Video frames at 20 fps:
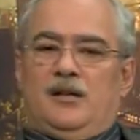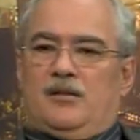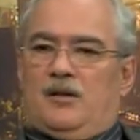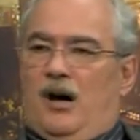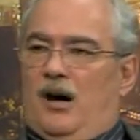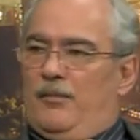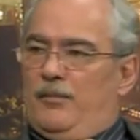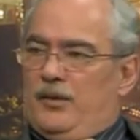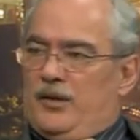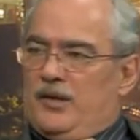
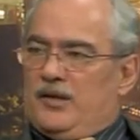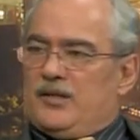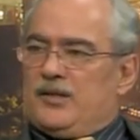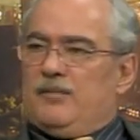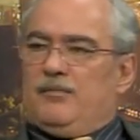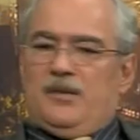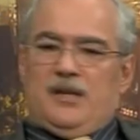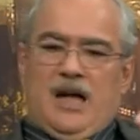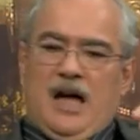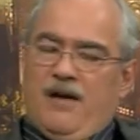
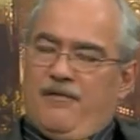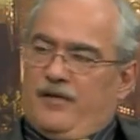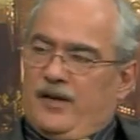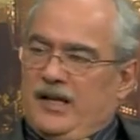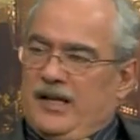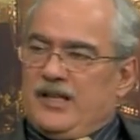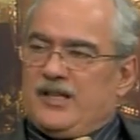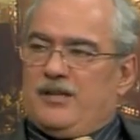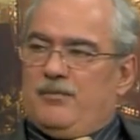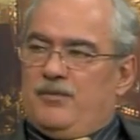Communism,
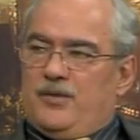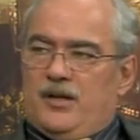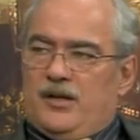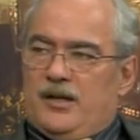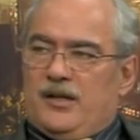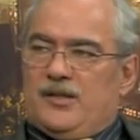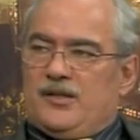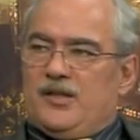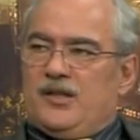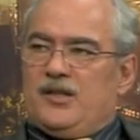every ism there is.